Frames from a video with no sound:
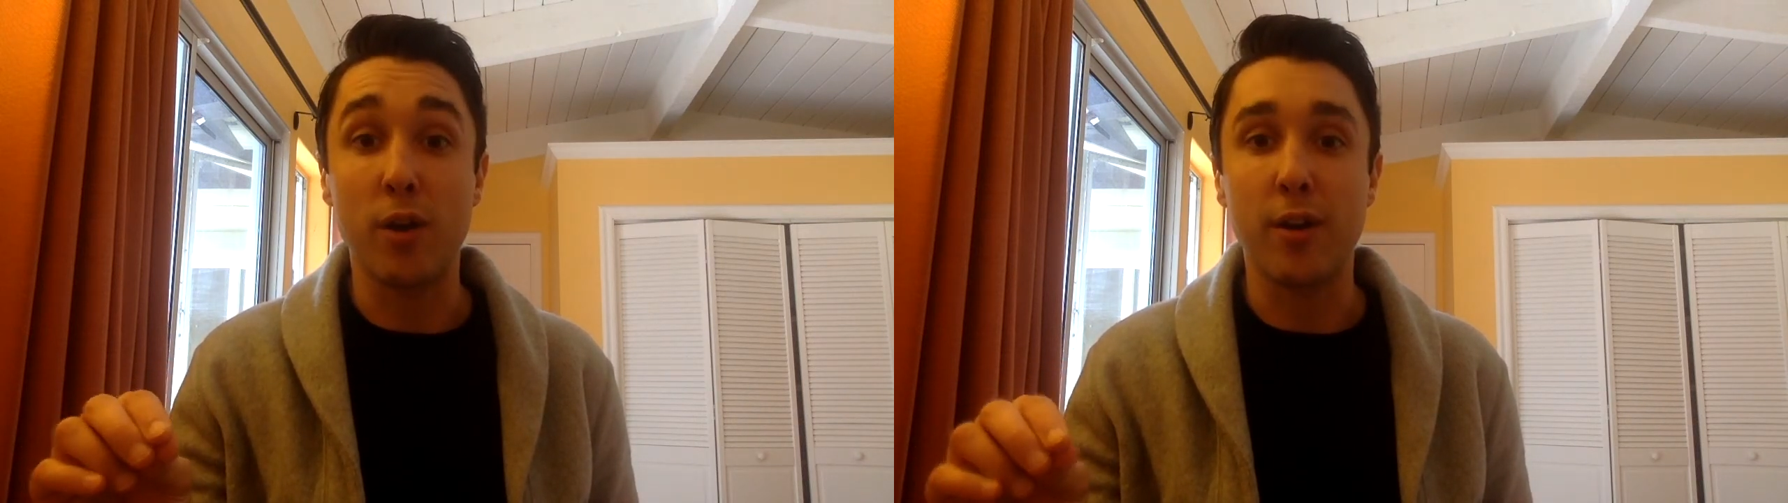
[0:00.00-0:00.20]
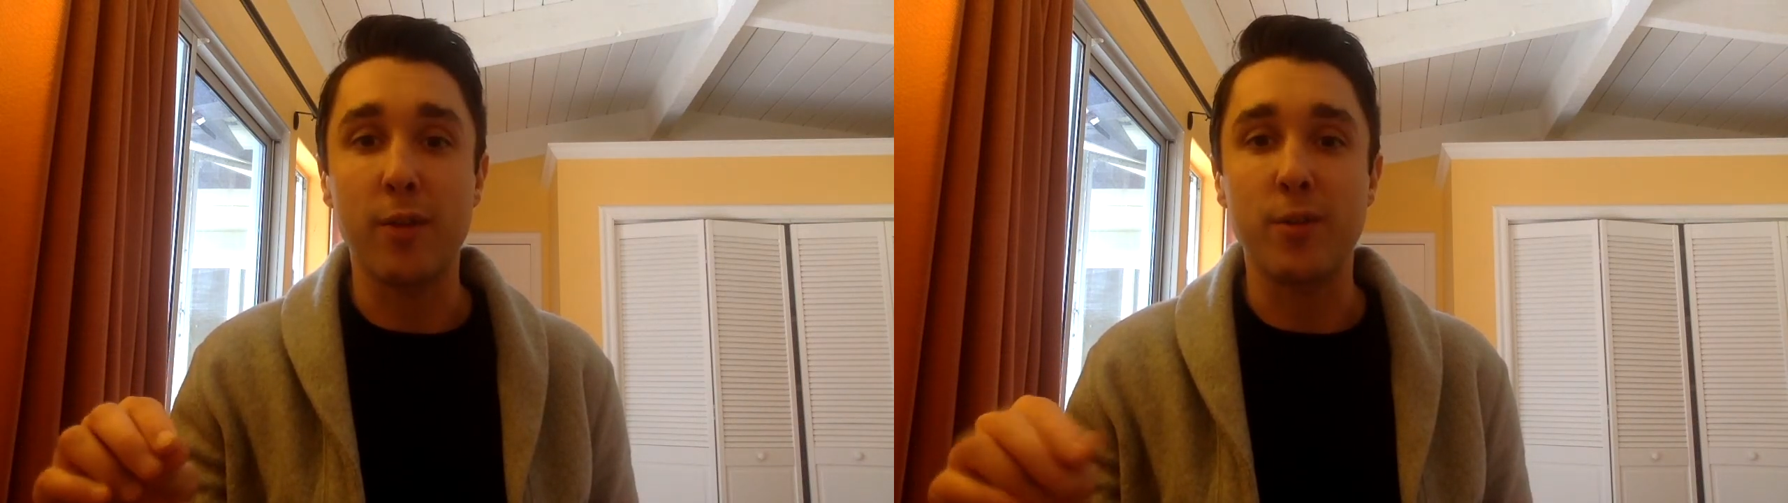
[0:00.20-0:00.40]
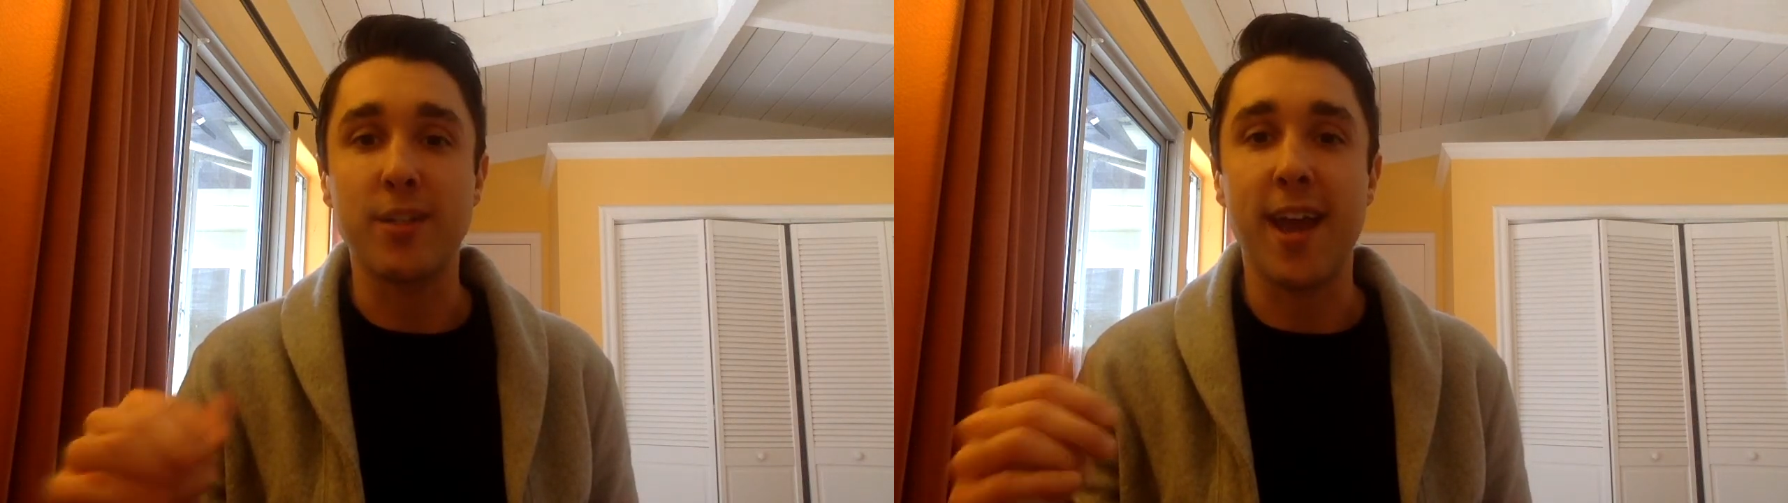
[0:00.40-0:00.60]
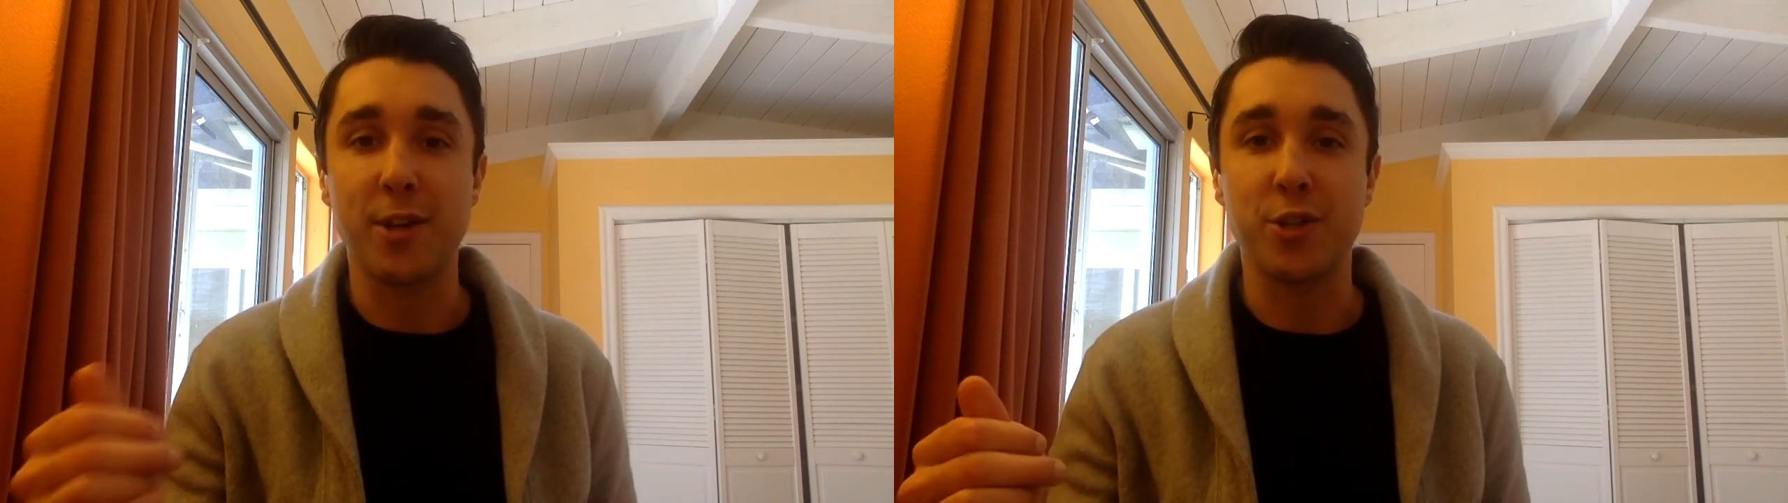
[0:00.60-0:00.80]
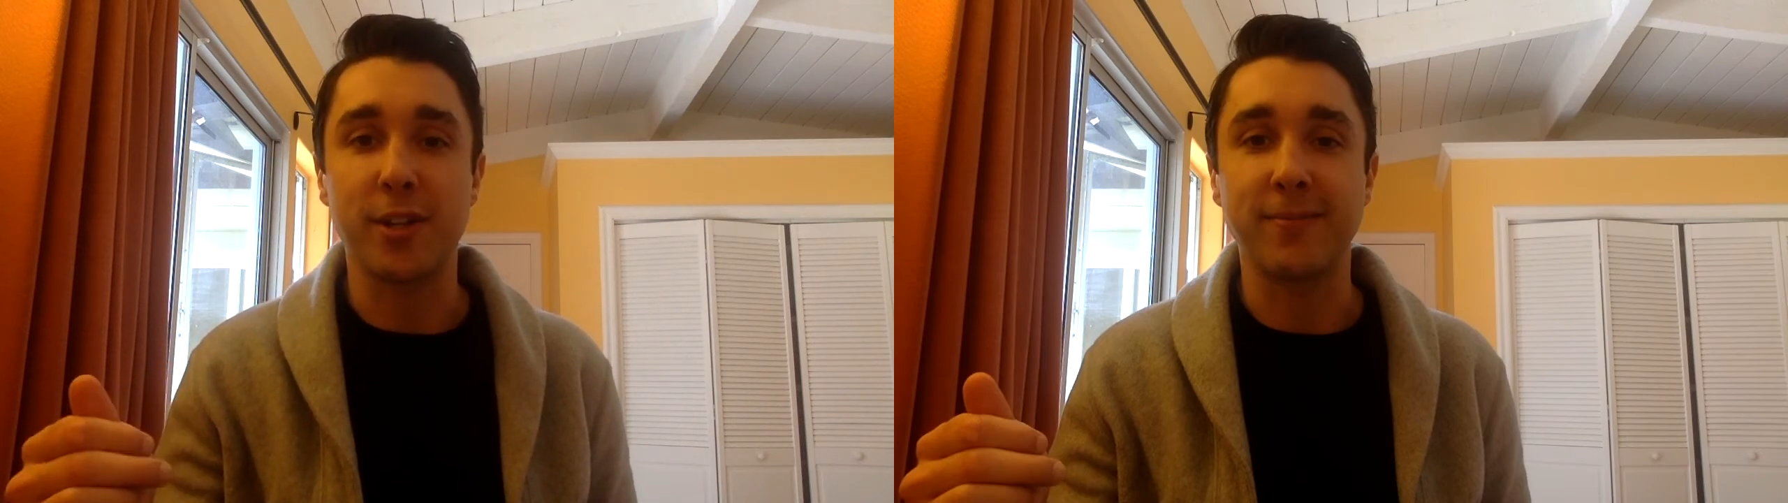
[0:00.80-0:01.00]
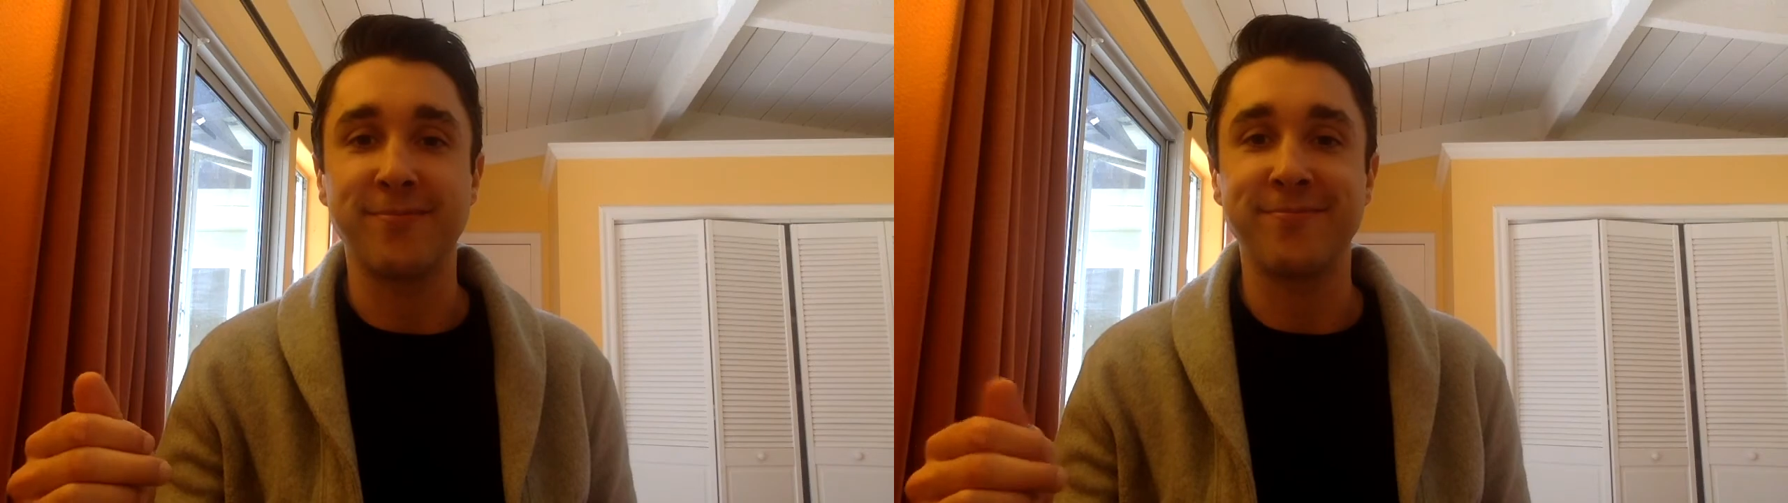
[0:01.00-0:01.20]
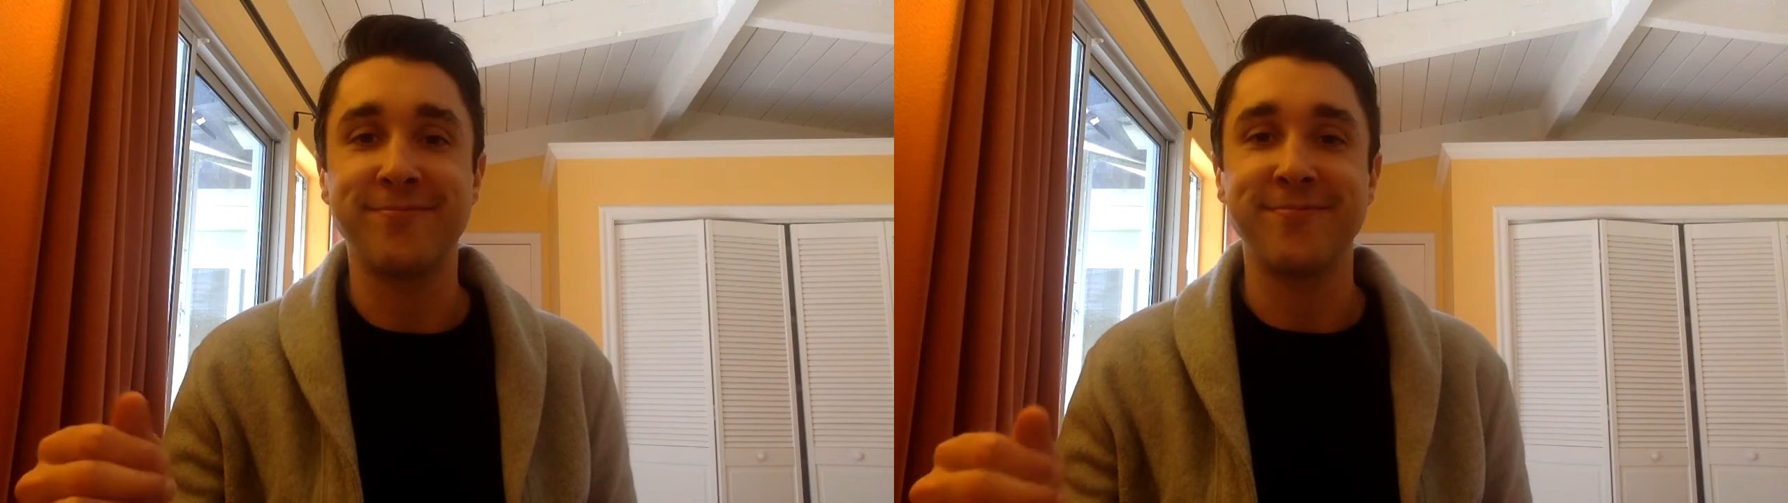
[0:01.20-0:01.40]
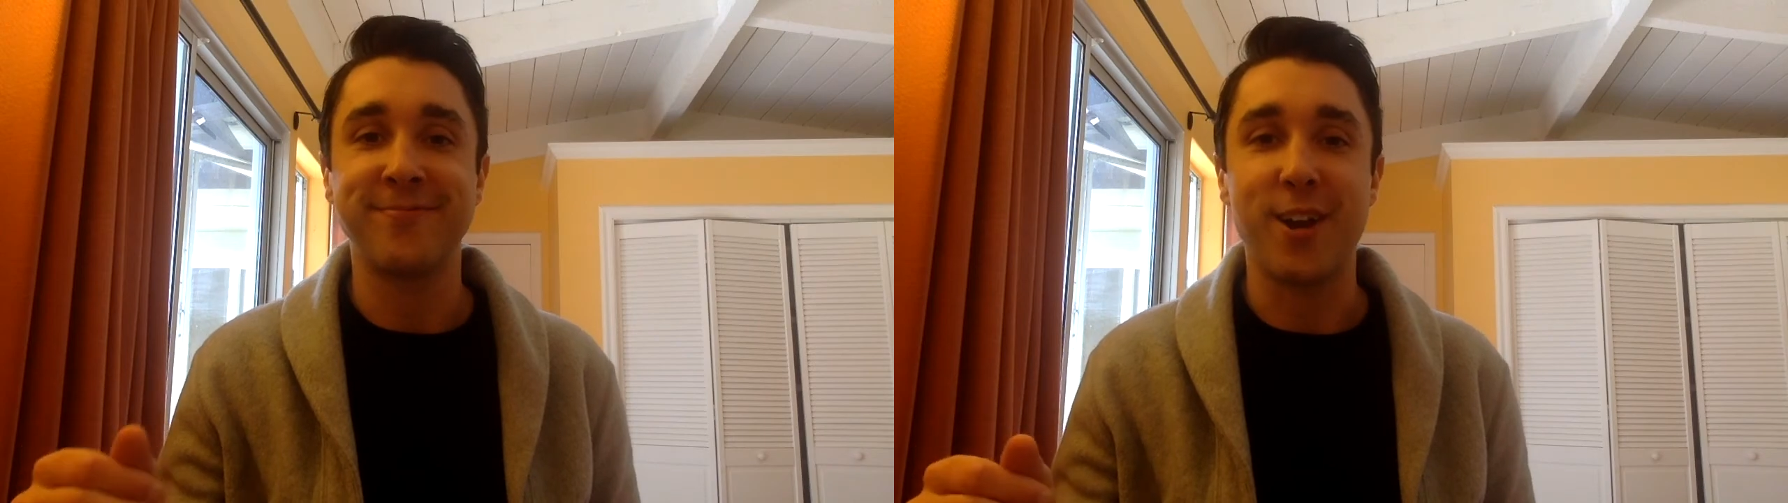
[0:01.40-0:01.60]
Ernie was catching.
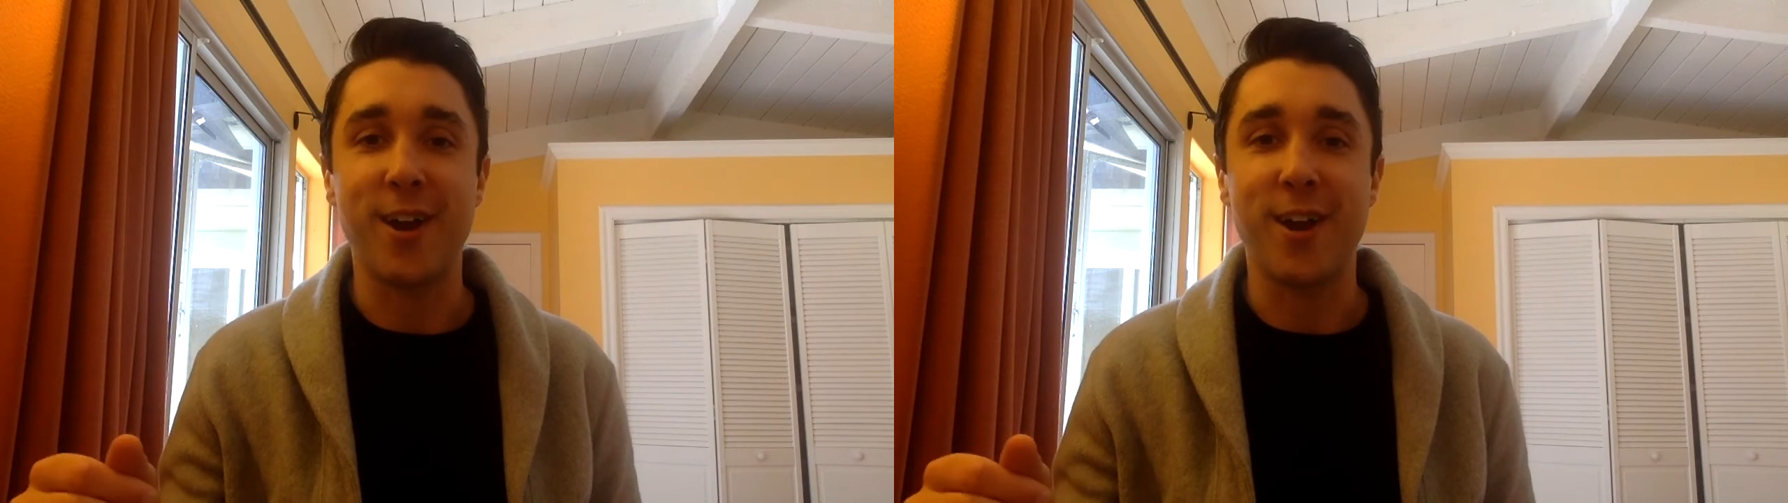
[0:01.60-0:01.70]
All